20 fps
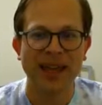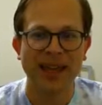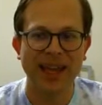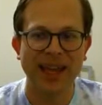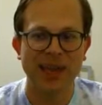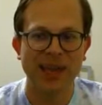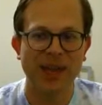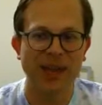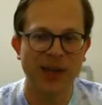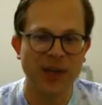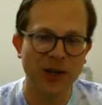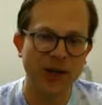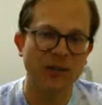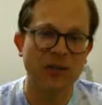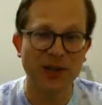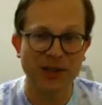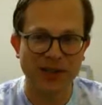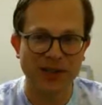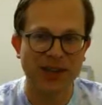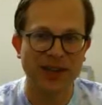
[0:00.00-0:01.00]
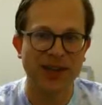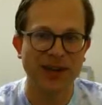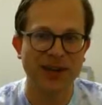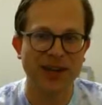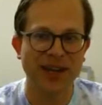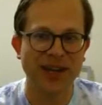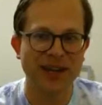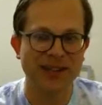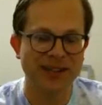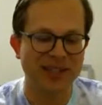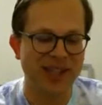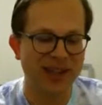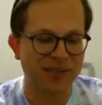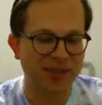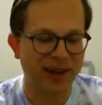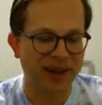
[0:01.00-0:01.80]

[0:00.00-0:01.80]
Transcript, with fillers: in the Toad versus Toadette team